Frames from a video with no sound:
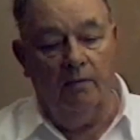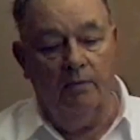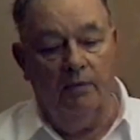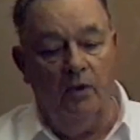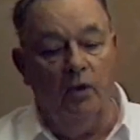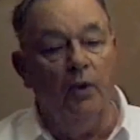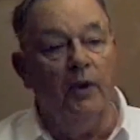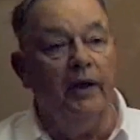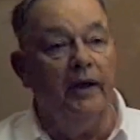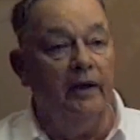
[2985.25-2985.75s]

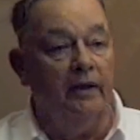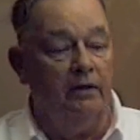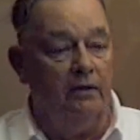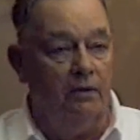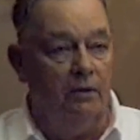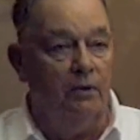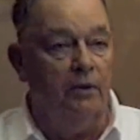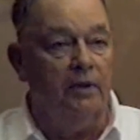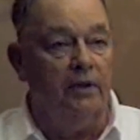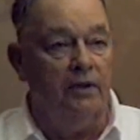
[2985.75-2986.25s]
doing
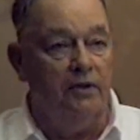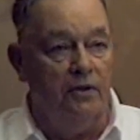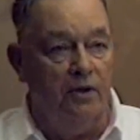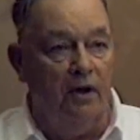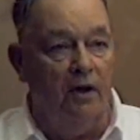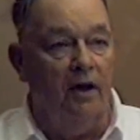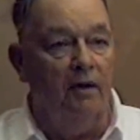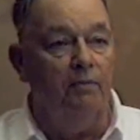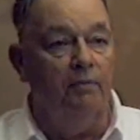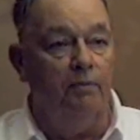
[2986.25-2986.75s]
the
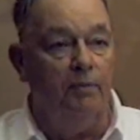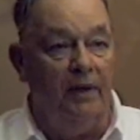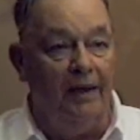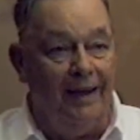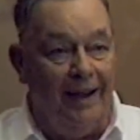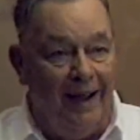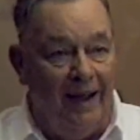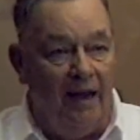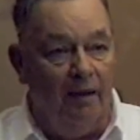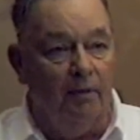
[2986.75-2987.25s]
job,
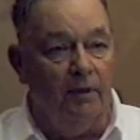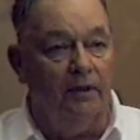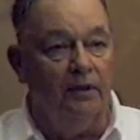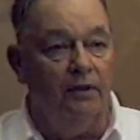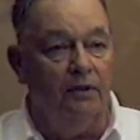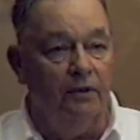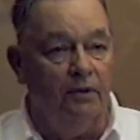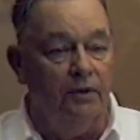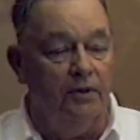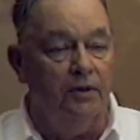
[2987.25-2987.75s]
being able to
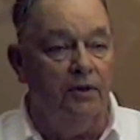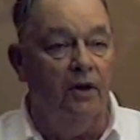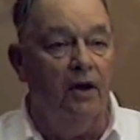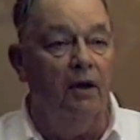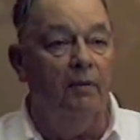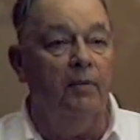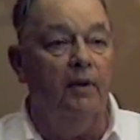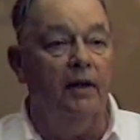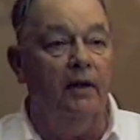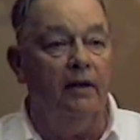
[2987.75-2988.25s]
do a
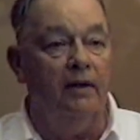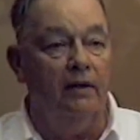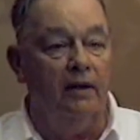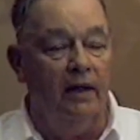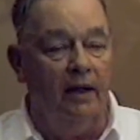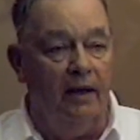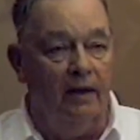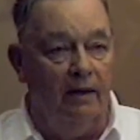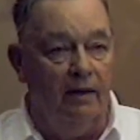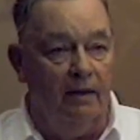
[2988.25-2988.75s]
job,
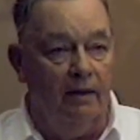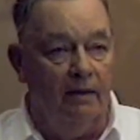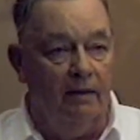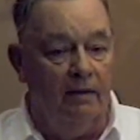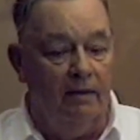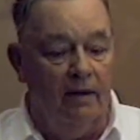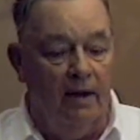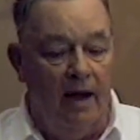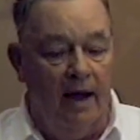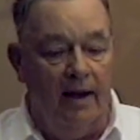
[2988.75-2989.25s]
and
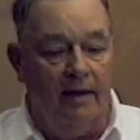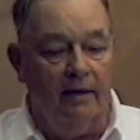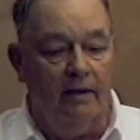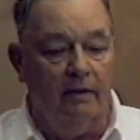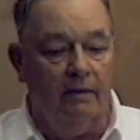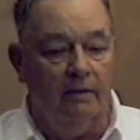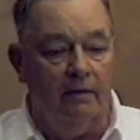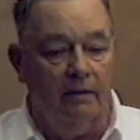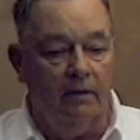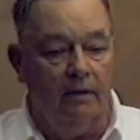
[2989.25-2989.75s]
not
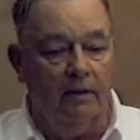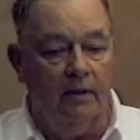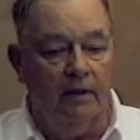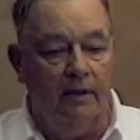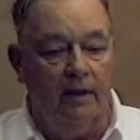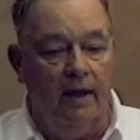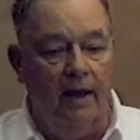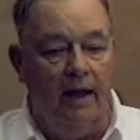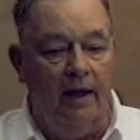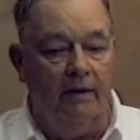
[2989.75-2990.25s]

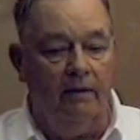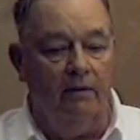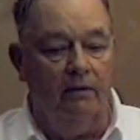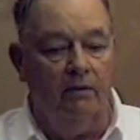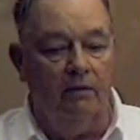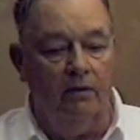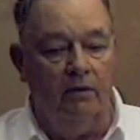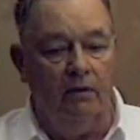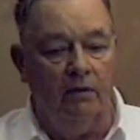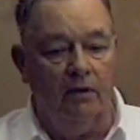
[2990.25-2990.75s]
get
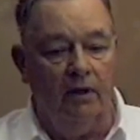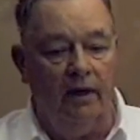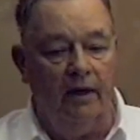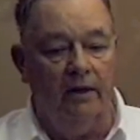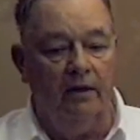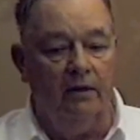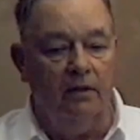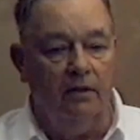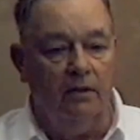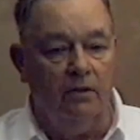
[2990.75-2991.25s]

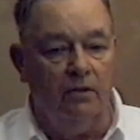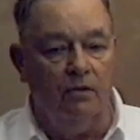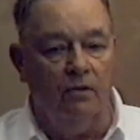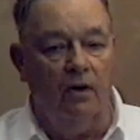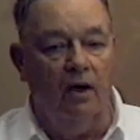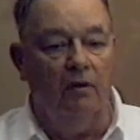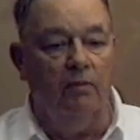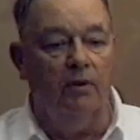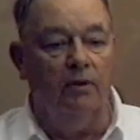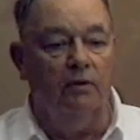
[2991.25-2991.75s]
into
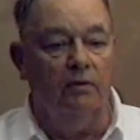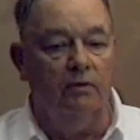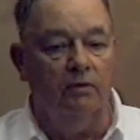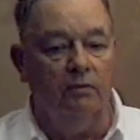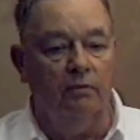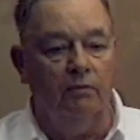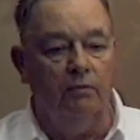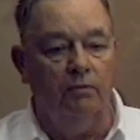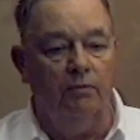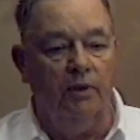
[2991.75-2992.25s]
trouble
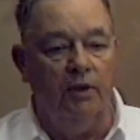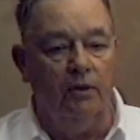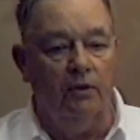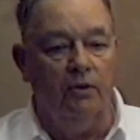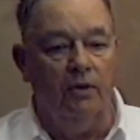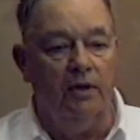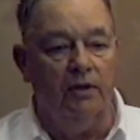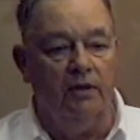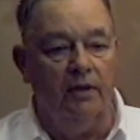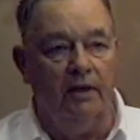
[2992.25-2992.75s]

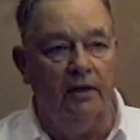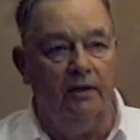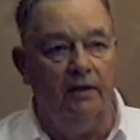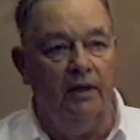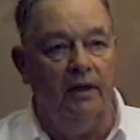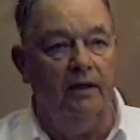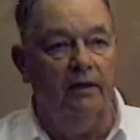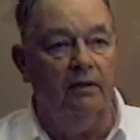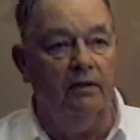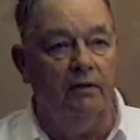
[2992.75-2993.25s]
because I
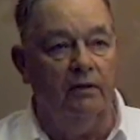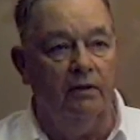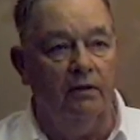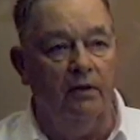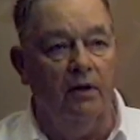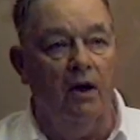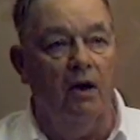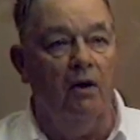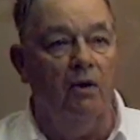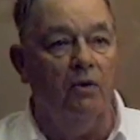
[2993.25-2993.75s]
didn't
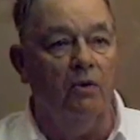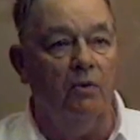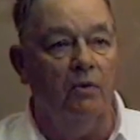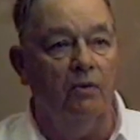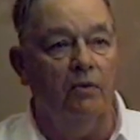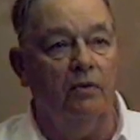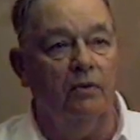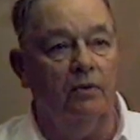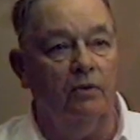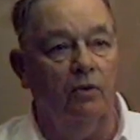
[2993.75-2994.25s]
know
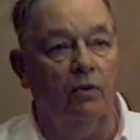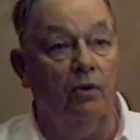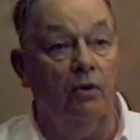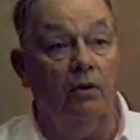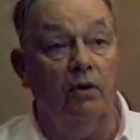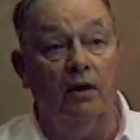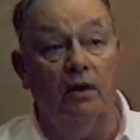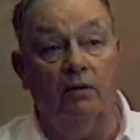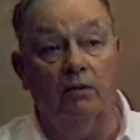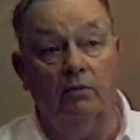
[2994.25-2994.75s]

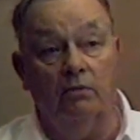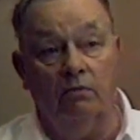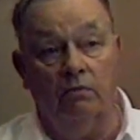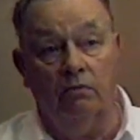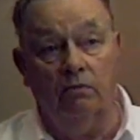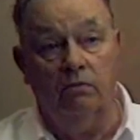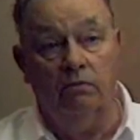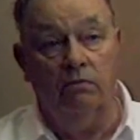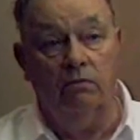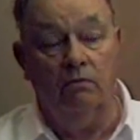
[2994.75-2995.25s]
or I
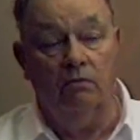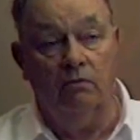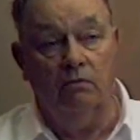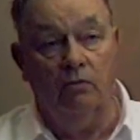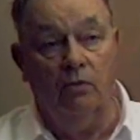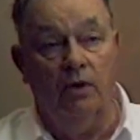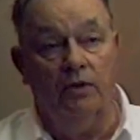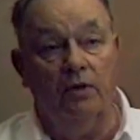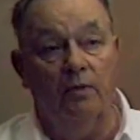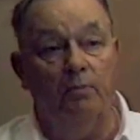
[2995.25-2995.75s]

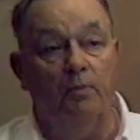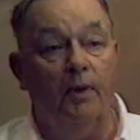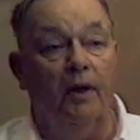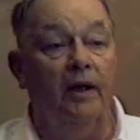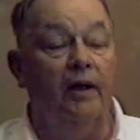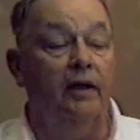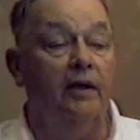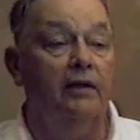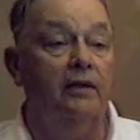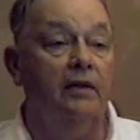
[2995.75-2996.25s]
wasn't
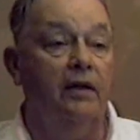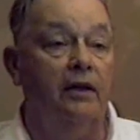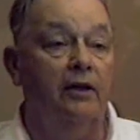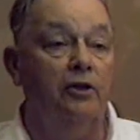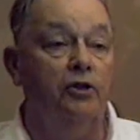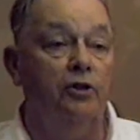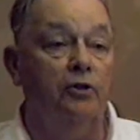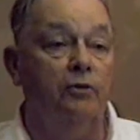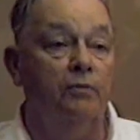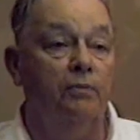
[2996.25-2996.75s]
paying
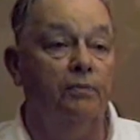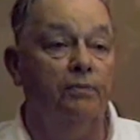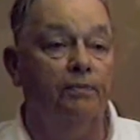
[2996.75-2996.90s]
attention.